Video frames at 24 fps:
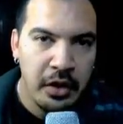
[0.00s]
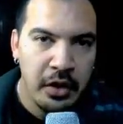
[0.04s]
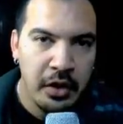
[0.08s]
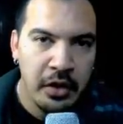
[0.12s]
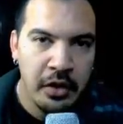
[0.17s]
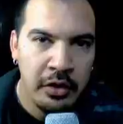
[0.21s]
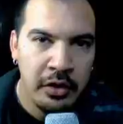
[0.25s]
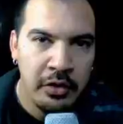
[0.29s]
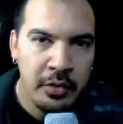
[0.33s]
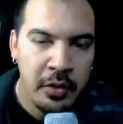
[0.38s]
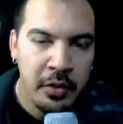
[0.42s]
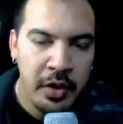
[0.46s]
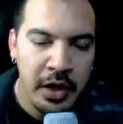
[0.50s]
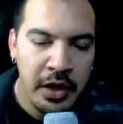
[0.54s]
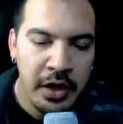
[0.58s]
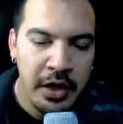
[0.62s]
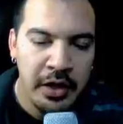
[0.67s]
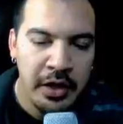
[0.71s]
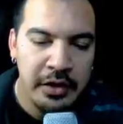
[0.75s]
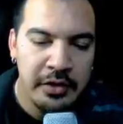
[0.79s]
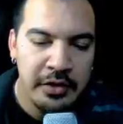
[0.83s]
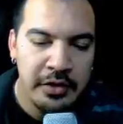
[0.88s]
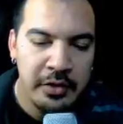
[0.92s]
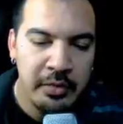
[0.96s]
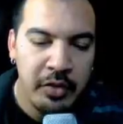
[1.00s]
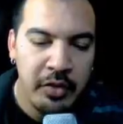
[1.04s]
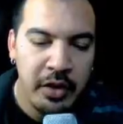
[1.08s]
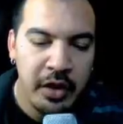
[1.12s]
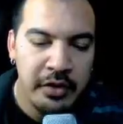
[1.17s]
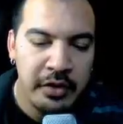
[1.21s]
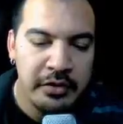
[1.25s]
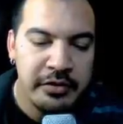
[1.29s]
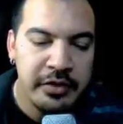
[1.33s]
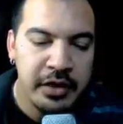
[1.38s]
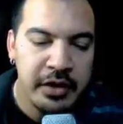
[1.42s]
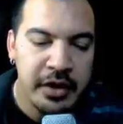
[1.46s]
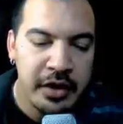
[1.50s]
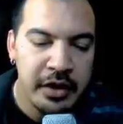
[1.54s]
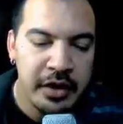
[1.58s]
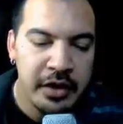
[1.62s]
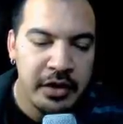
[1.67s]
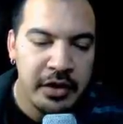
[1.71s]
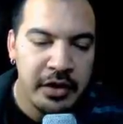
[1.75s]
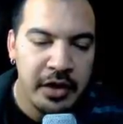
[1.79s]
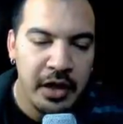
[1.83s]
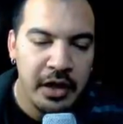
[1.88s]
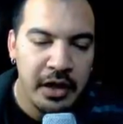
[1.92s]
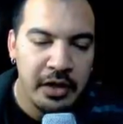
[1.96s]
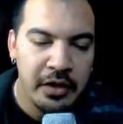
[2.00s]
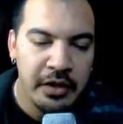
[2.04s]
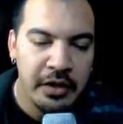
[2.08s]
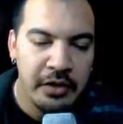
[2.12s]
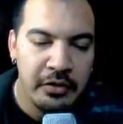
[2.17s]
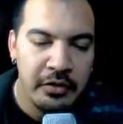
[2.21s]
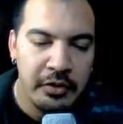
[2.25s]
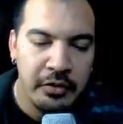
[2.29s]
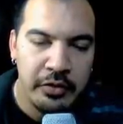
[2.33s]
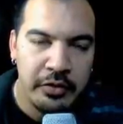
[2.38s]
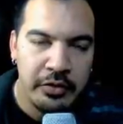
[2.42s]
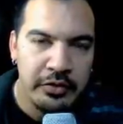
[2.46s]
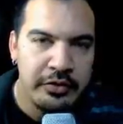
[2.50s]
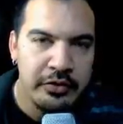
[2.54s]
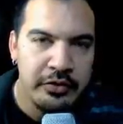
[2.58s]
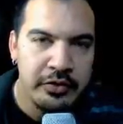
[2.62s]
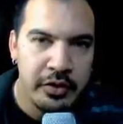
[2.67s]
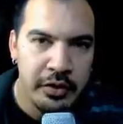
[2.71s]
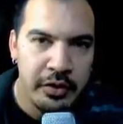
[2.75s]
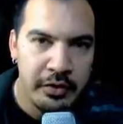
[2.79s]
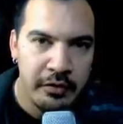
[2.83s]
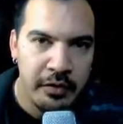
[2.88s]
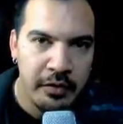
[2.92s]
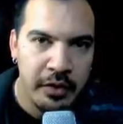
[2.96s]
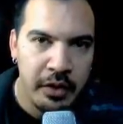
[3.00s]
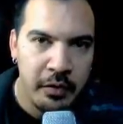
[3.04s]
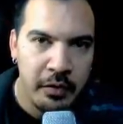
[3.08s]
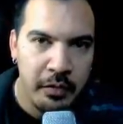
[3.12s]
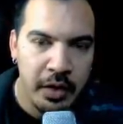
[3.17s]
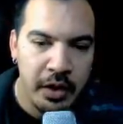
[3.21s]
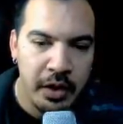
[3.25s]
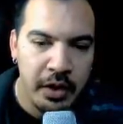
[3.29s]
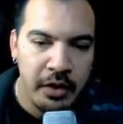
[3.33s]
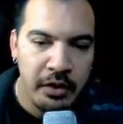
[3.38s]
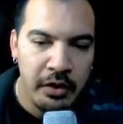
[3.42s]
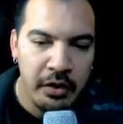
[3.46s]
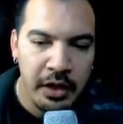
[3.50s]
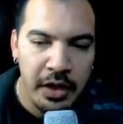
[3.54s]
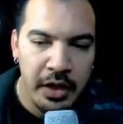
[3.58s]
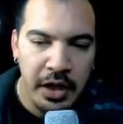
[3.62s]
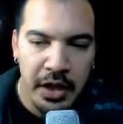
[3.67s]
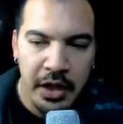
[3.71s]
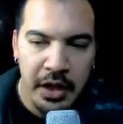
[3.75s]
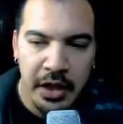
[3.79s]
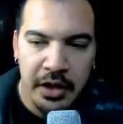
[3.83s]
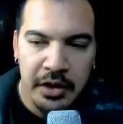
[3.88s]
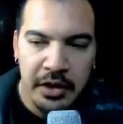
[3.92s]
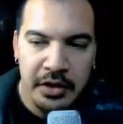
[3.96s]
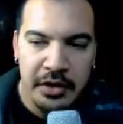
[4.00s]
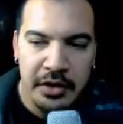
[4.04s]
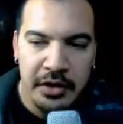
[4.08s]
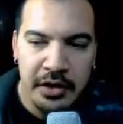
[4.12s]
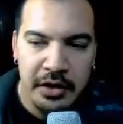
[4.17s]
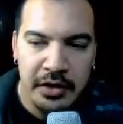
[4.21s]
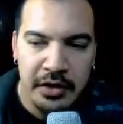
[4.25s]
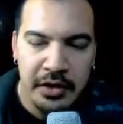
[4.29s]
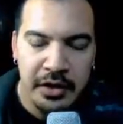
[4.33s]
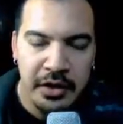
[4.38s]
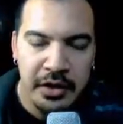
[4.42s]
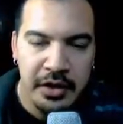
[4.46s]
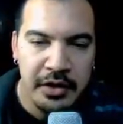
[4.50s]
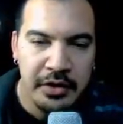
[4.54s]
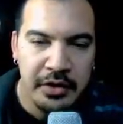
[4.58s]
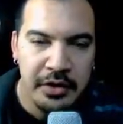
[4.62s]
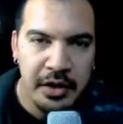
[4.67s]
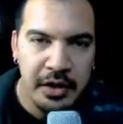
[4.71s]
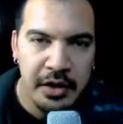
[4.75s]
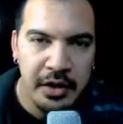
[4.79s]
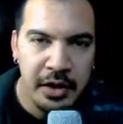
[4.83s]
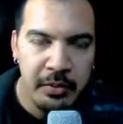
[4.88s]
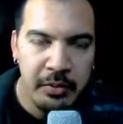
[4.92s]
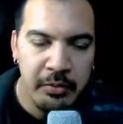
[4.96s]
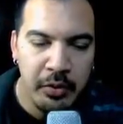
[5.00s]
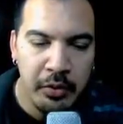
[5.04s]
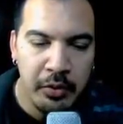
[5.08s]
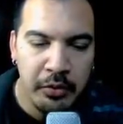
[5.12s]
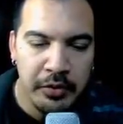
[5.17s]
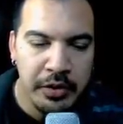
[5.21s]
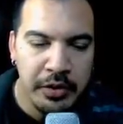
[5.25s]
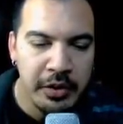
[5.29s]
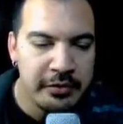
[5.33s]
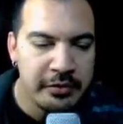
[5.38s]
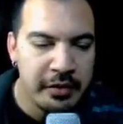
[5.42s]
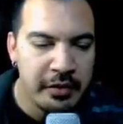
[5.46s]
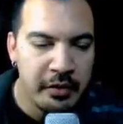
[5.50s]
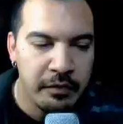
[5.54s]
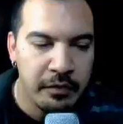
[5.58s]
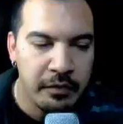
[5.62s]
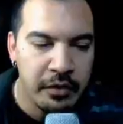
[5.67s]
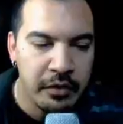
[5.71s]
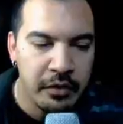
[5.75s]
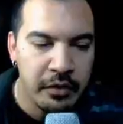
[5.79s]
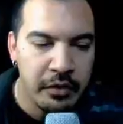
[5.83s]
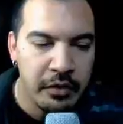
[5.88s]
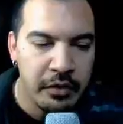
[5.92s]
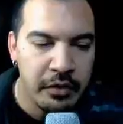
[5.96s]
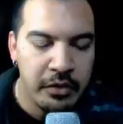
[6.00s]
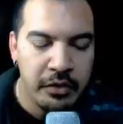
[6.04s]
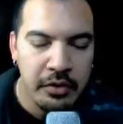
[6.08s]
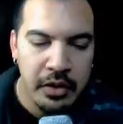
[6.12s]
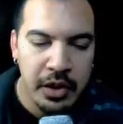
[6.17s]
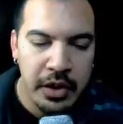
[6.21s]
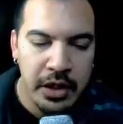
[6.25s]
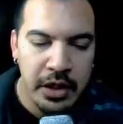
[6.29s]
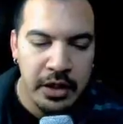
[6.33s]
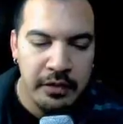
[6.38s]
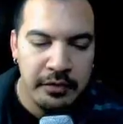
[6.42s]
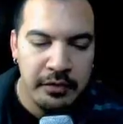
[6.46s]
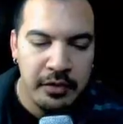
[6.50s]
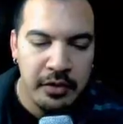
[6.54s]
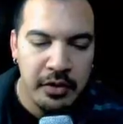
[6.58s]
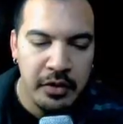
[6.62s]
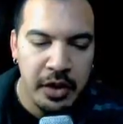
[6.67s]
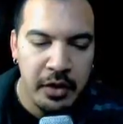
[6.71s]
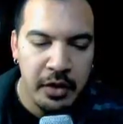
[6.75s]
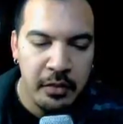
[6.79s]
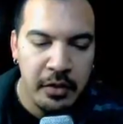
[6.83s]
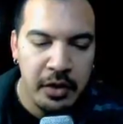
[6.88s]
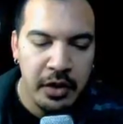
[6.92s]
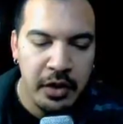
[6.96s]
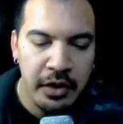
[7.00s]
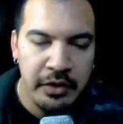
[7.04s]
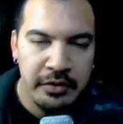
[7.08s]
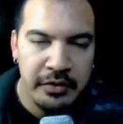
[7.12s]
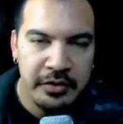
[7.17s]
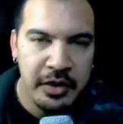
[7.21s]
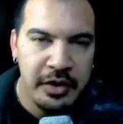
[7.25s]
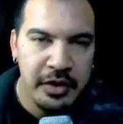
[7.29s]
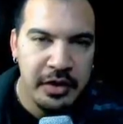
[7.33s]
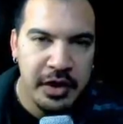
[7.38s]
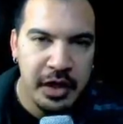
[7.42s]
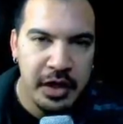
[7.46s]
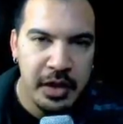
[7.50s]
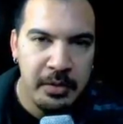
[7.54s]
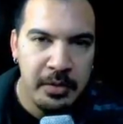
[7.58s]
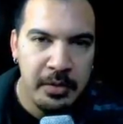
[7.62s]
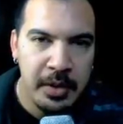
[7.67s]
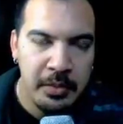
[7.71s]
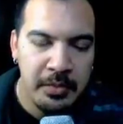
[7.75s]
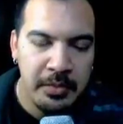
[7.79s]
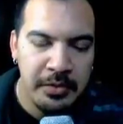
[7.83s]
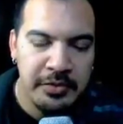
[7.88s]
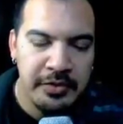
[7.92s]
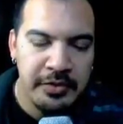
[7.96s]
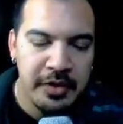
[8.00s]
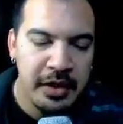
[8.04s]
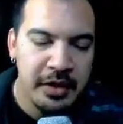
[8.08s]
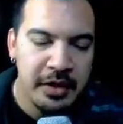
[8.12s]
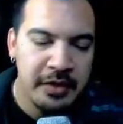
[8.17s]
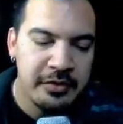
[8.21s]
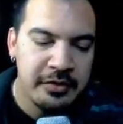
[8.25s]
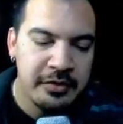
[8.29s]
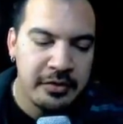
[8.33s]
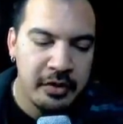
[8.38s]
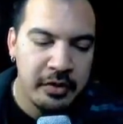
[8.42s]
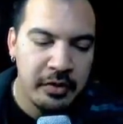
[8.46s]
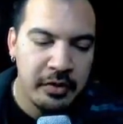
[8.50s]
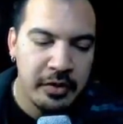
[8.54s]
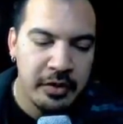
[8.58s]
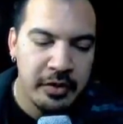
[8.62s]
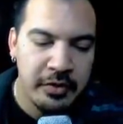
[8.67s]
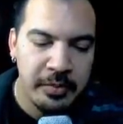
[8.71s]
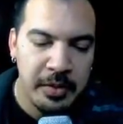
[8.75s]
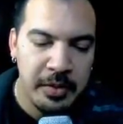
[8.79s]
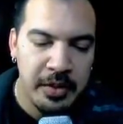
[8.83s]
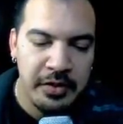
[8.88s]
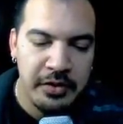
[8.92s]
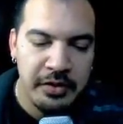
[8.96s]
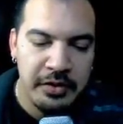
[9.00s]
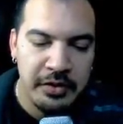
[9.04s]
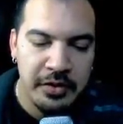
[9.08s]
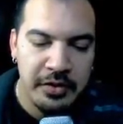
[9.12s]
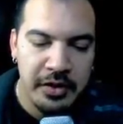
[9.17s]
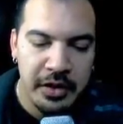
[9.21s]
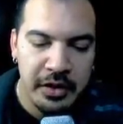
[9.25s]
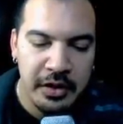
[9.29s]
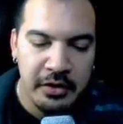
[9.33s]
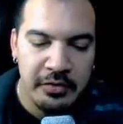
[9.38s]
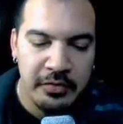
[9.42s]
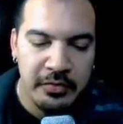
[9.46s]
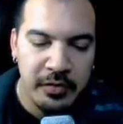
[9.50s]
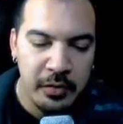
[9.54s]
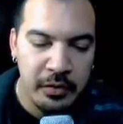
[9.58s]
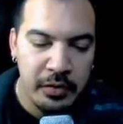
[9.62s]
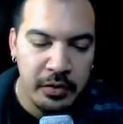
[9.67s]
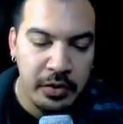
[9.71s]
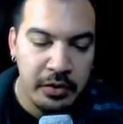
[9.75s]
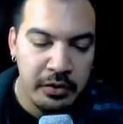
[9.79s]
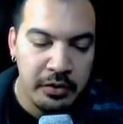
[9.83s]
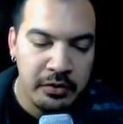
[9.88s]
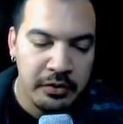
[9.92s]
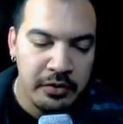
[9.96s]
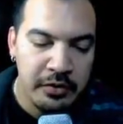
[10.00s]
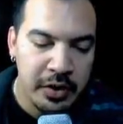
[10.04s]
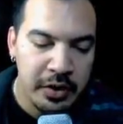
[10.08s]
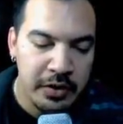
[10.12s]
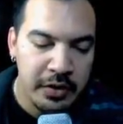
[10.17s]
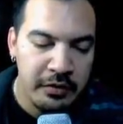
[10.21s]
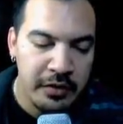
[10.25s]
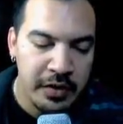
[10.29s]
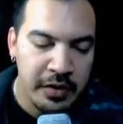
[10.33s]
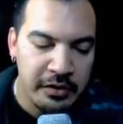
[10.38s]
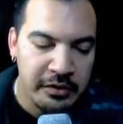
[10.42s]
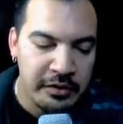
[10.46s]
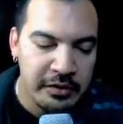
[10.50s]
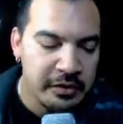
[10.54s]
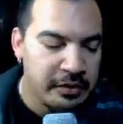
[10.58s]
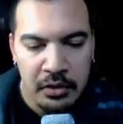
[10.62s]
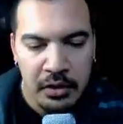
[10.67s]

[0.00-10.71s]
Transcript: Along the way I got depressed and I didn't always treat her very well and then I broke things off with her. And after I realized I'd kind of made a mistake, so I spent the next few years trying to fix it.